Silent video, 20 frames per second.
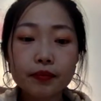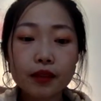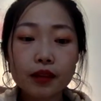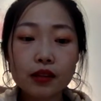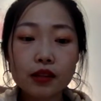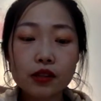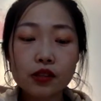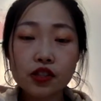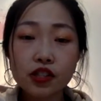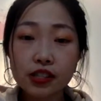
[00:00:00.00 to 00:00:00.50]

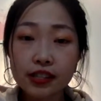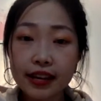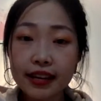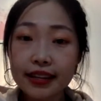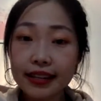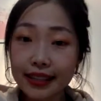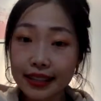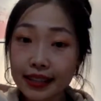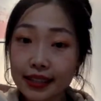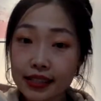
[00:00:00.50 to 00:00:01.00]
So just
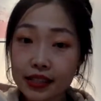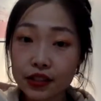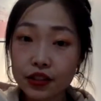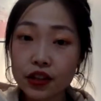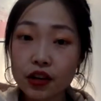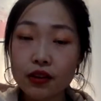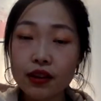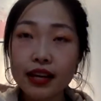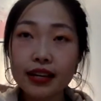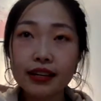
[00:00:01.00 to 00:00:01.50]
like kids, you
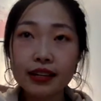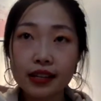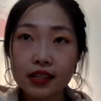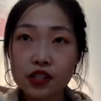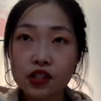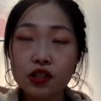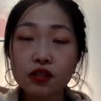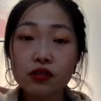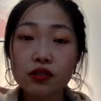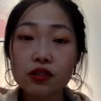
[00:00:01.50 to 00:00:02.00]
know, like kids
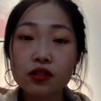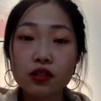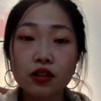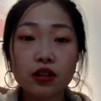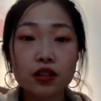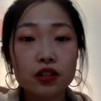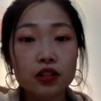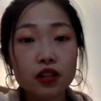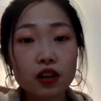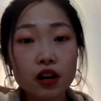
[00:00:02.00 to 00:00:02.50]
don't
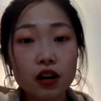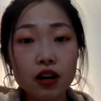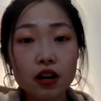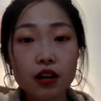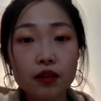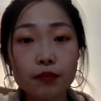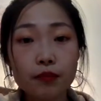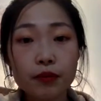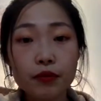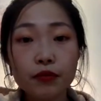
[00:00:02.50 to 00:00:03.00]
start to
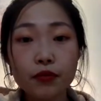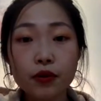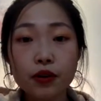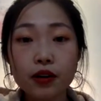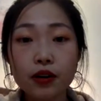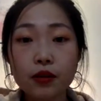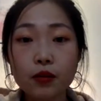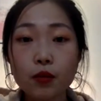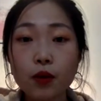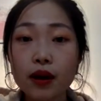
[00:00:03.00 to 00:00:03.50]
talk
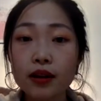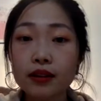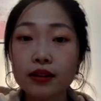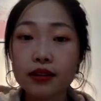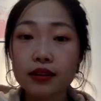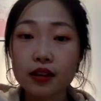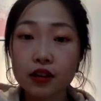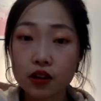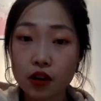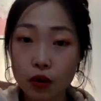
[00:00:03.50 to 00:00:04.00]
before 1
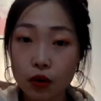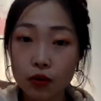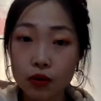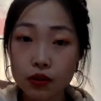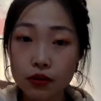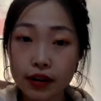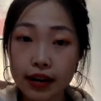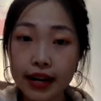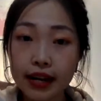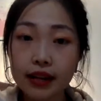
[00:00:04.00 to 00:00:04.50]
year old,
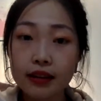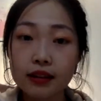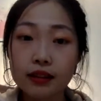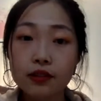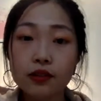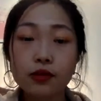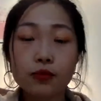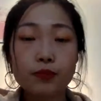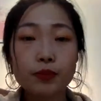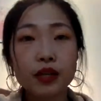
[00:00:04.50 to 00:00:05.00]
right?
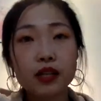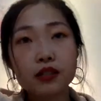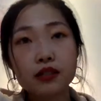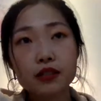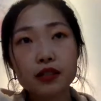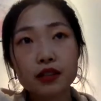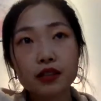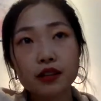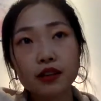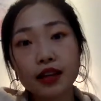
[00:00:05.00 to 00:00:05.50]
Because
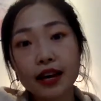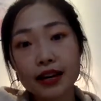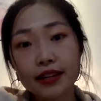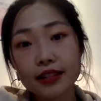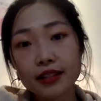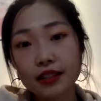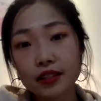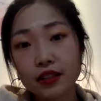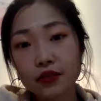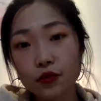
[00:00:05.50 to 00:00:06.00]
they're collecting
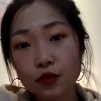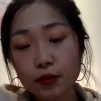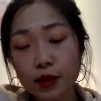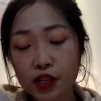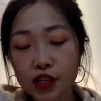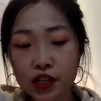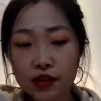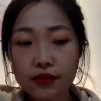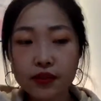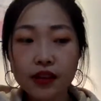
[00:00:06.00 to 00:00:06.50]
the information.